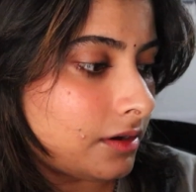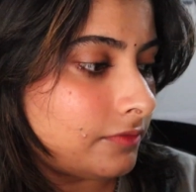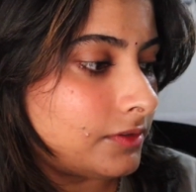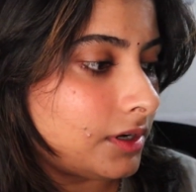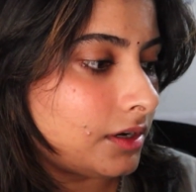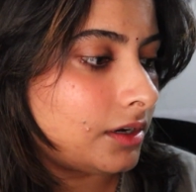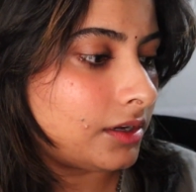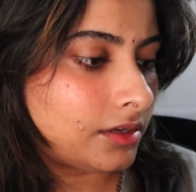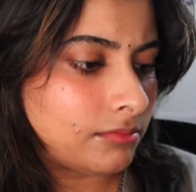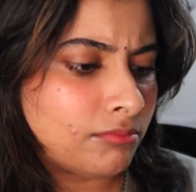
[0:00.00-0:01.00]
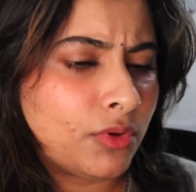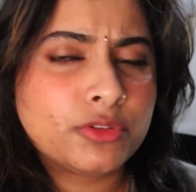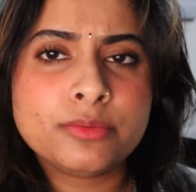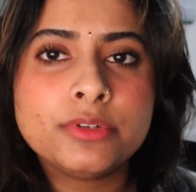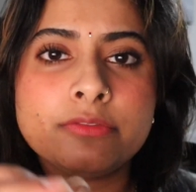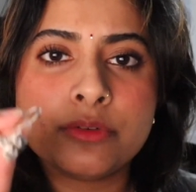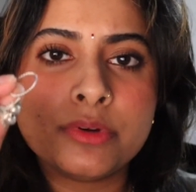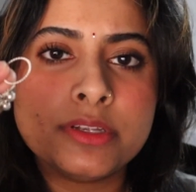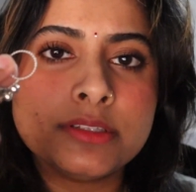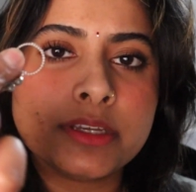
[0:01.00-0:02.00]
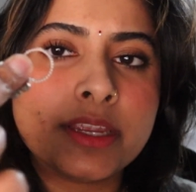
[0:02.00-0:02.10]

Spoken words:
I've got multiple different ones.